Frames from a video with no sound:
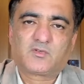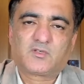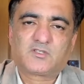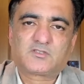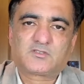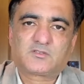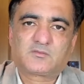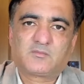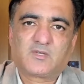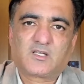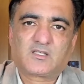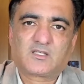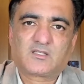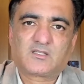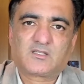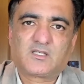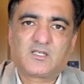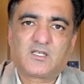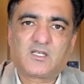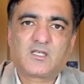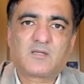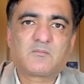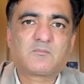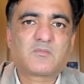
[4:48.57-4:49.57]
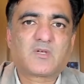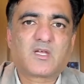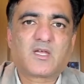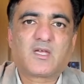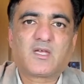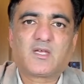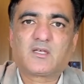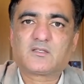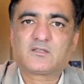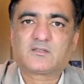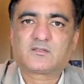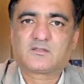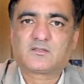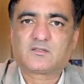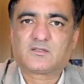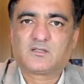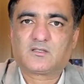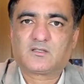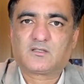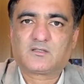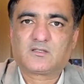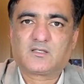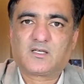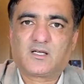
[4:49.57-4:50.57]
first meta-theme is
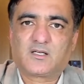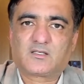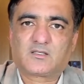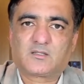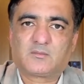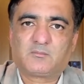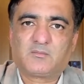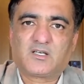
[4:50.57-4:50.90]
that